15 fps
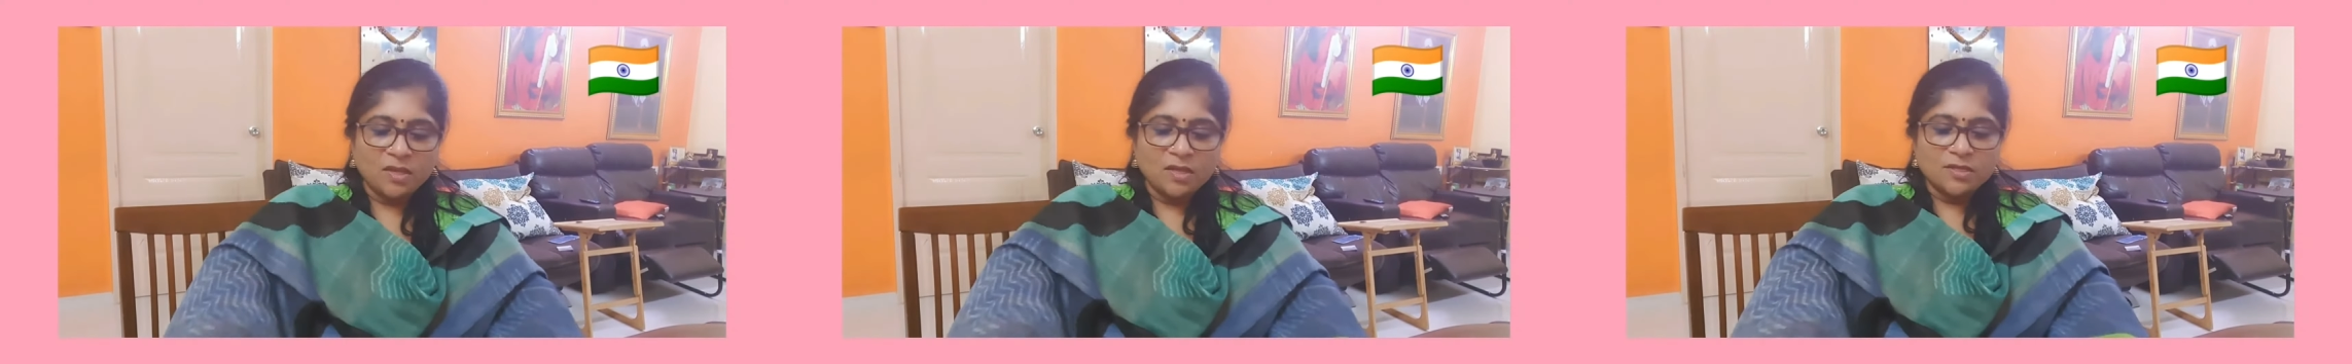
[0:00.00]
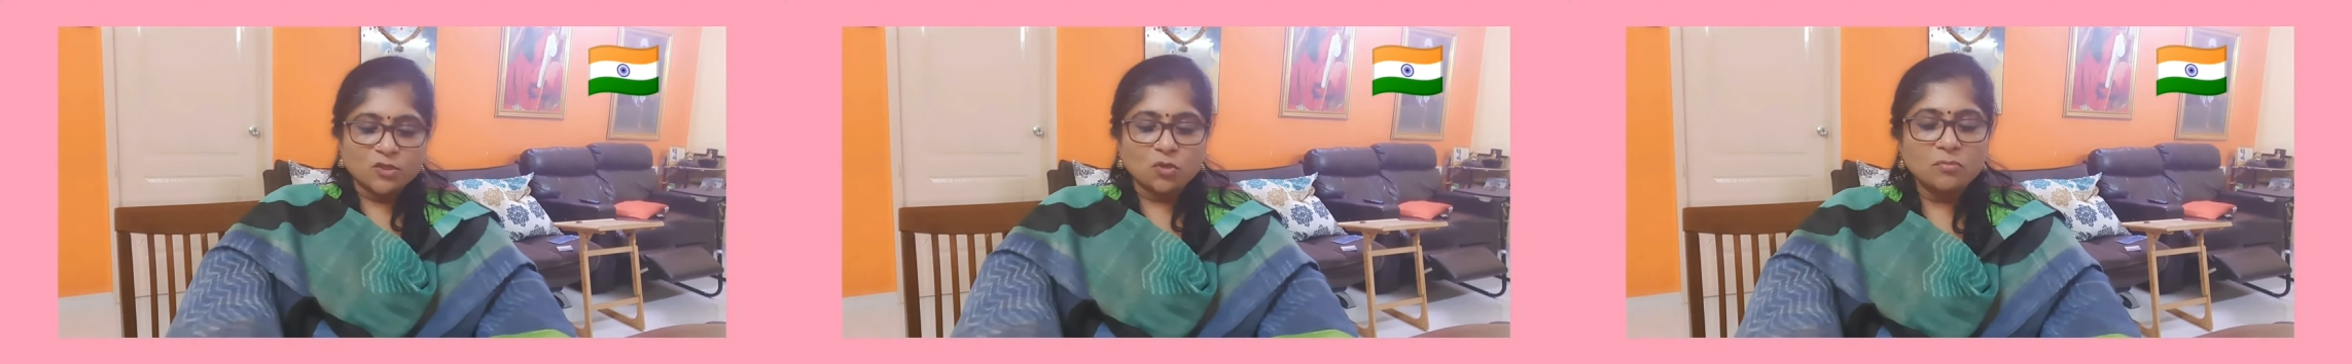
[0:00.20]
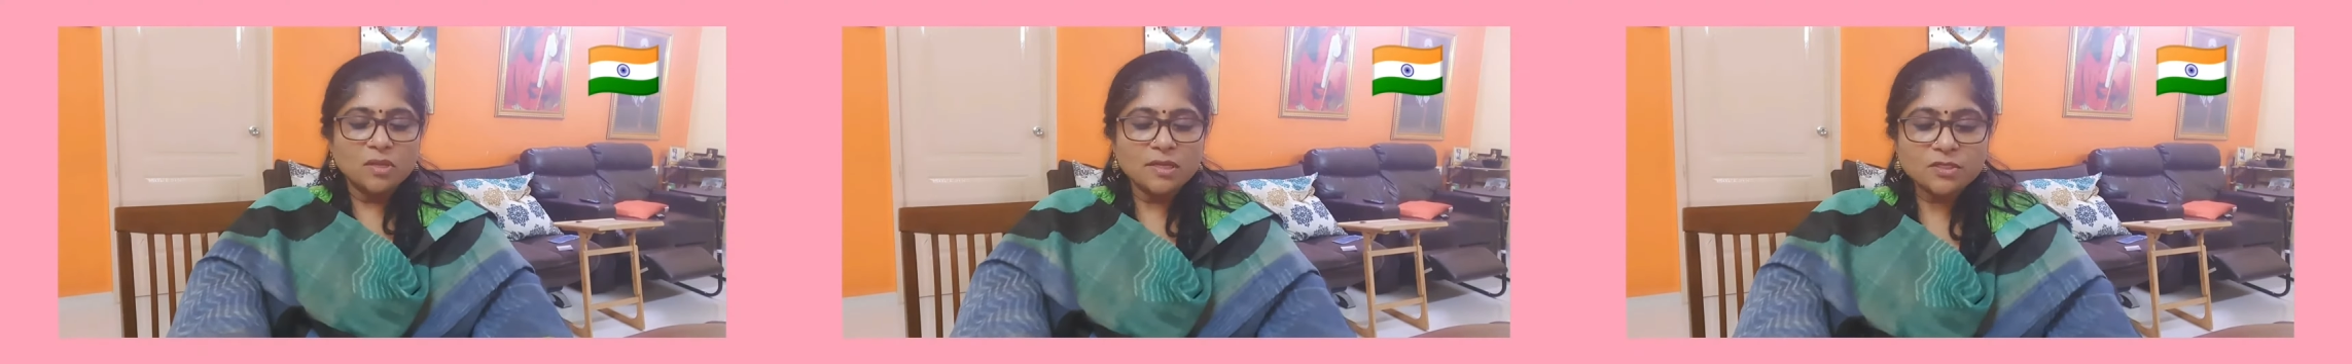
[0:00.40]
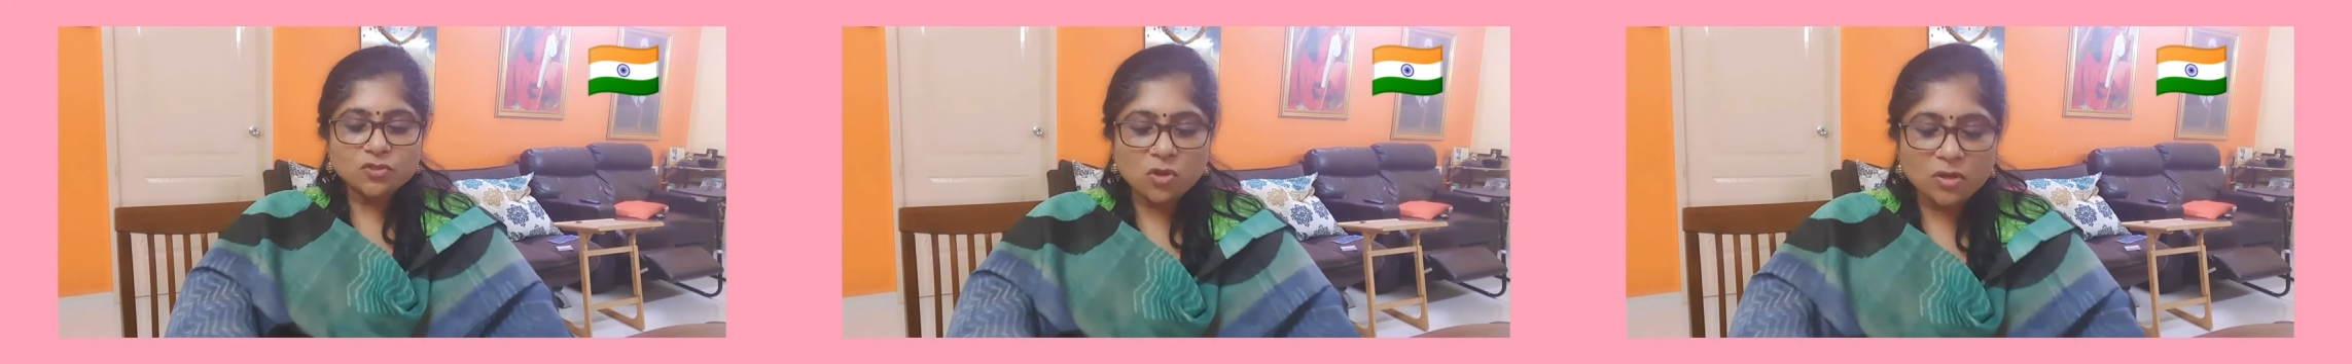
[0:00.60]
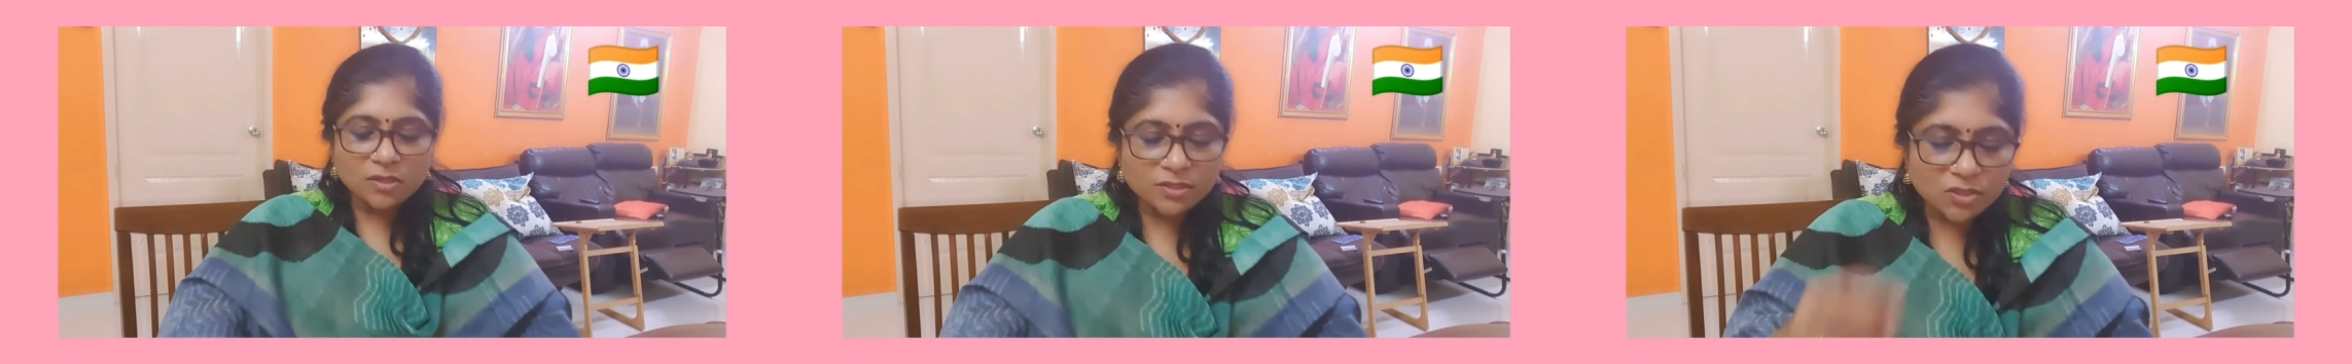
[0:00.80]
So milk
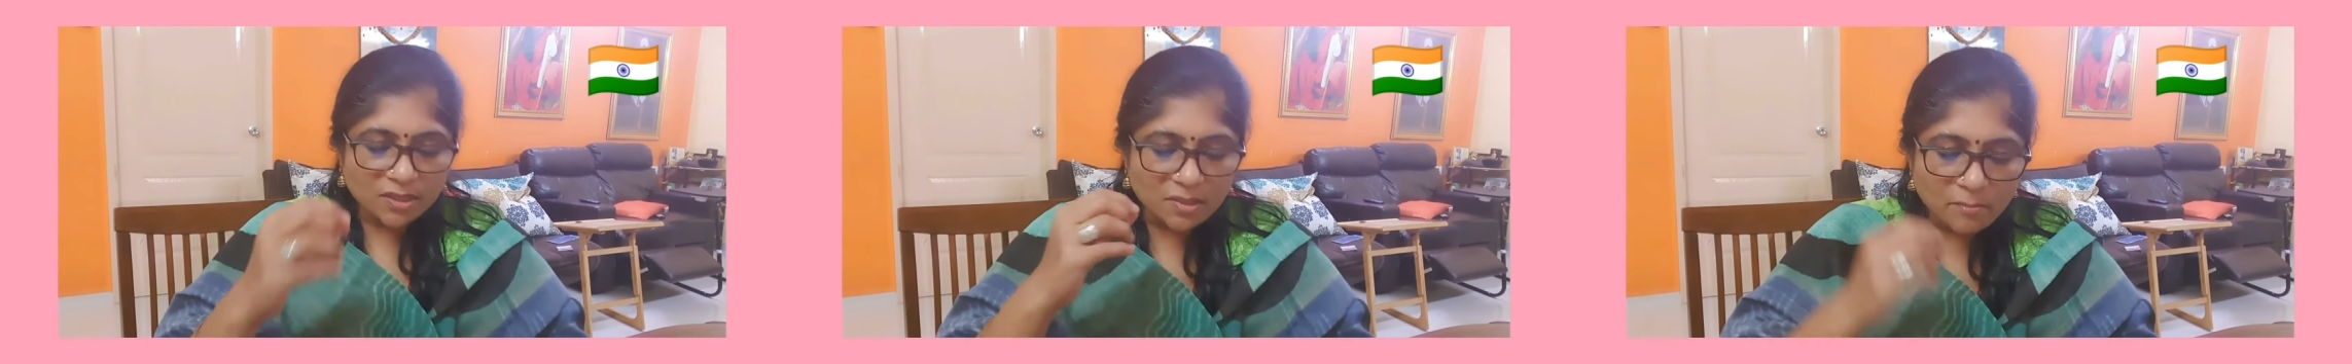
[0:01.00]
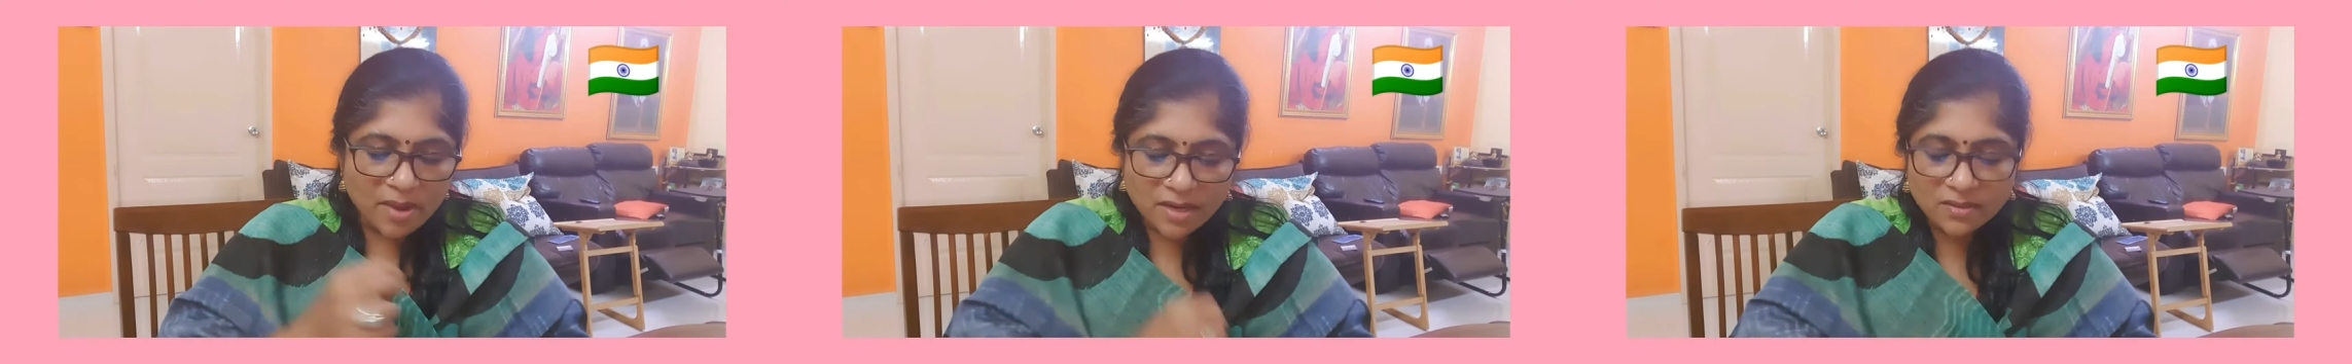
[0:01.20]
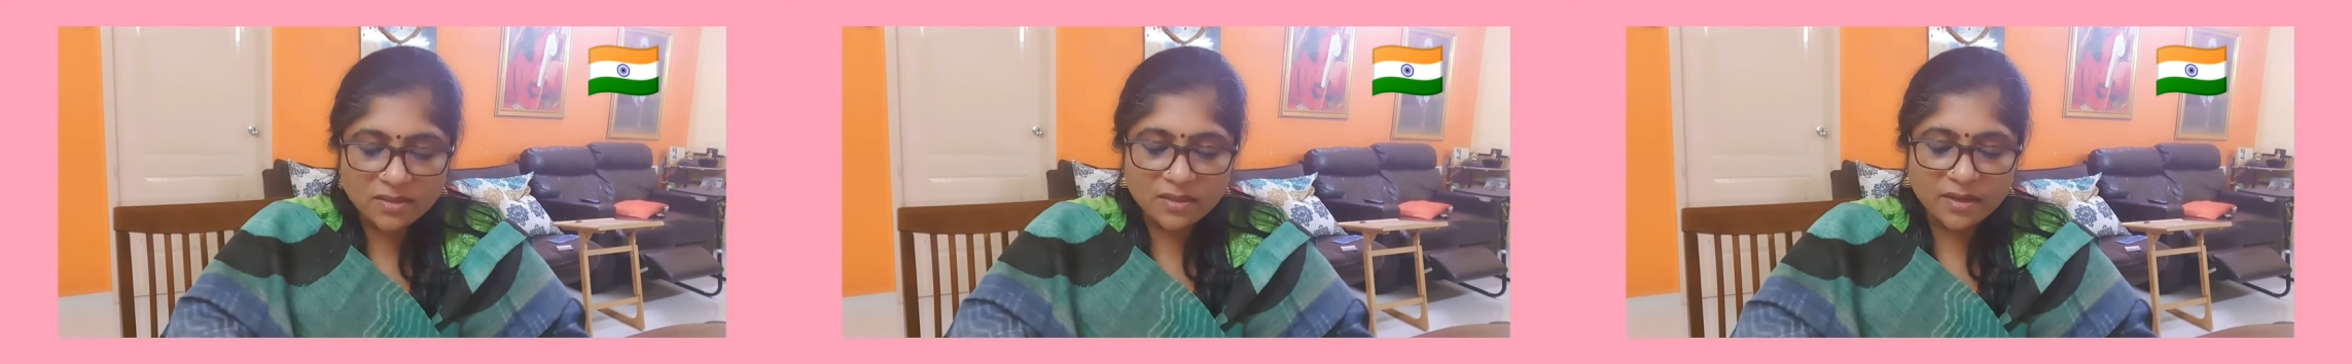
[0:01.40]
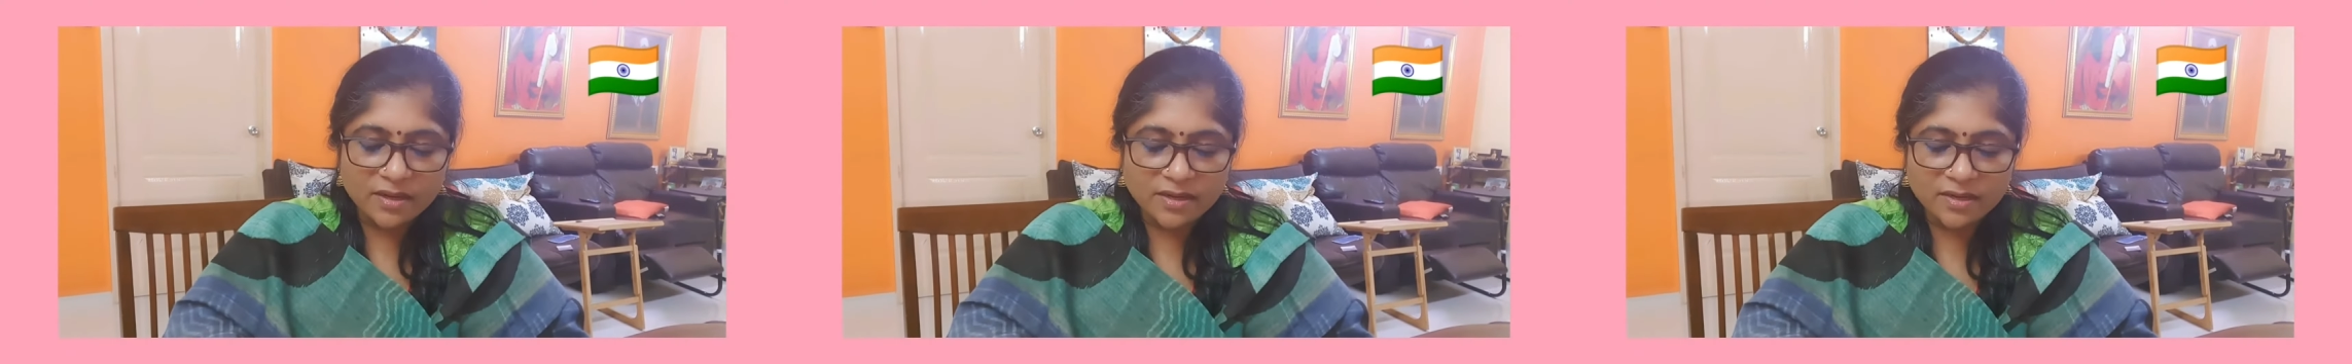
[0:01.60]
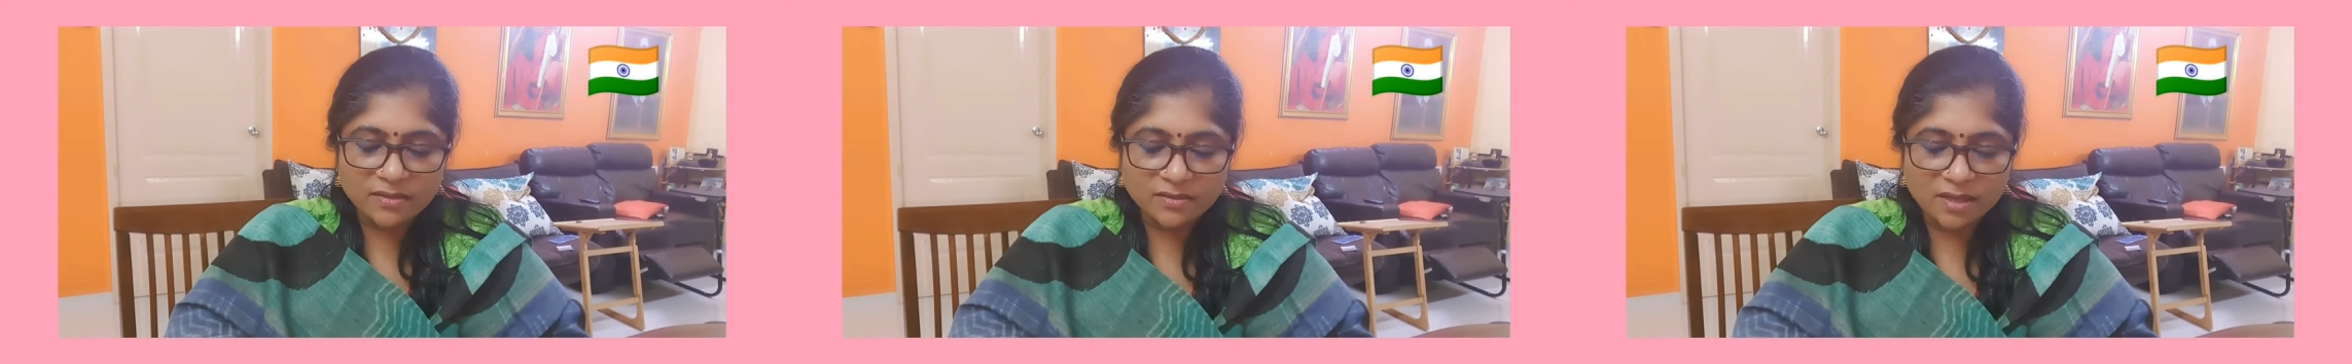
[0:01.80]
solids are the main
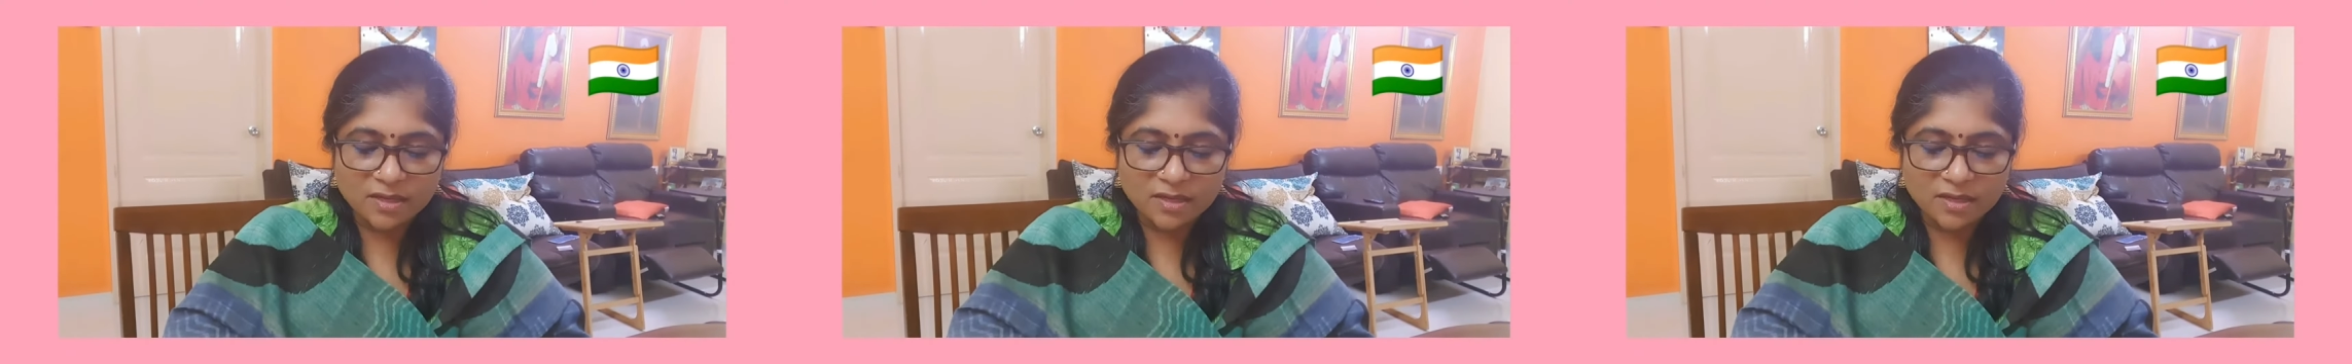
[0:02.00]
ingredient